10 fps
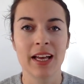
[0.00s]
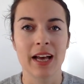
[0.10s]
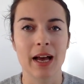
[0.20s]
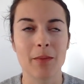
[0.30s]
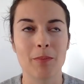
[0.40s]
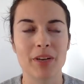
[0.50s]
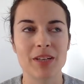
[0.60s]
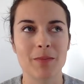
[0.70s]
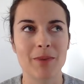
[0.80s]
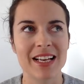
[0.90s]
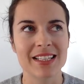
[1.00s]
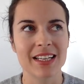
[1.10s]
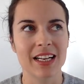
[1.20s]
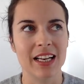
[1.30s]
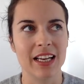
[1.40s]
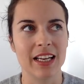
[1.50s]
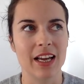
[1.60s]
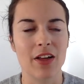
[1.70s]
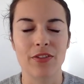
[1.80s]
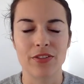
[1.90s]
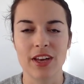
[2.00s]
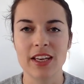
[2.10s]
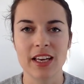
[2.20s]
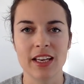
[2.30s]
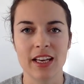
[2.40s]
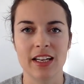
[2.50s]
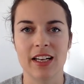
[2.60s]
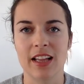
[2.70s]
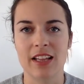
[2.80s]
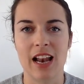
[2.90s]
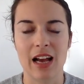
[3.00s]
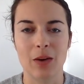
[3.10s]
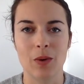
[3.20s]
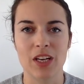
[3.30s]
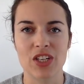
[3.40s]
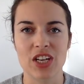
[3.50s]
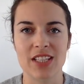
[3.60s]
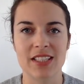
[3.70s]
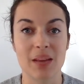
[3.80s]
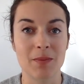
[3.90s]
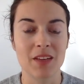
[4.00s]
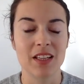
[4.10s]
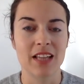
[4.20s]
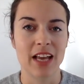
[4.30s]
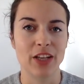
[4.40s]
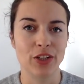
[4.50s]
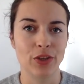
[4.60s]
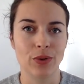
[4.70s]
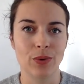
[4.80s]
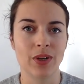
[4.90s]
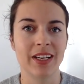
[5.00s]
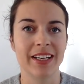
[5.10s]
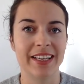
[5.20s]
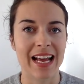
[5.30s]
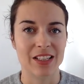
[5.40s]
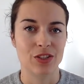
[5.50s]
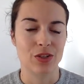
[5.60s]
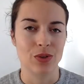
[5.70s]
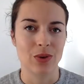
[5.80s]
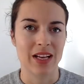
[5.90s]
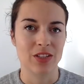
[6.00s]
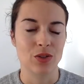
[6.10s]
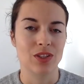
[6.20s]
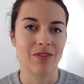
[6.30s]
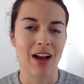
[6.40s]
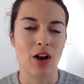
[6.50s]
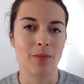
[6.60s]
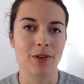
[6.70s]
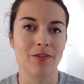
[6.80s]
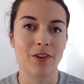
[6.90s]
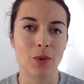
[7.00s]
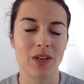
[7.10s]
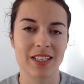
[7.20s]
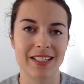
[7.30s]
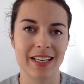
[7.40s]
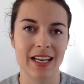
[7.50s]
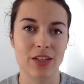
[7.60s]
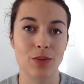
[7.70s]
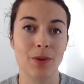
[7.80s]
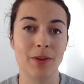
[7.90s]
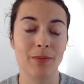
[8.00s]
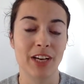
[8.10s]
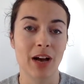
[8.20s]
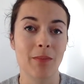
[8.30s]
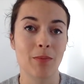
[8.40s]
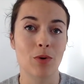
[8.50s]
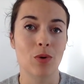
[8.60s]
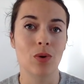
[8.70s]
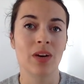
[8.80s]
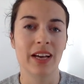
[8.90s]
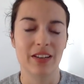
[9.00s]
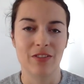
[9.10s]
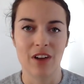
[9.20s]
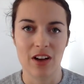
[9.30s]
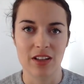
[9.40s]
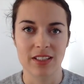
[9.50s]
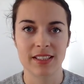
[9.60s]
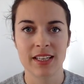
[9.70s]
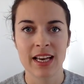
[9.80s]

But basically, thinking in another language is something that you get to as you develop your fluency, as you become more advanced.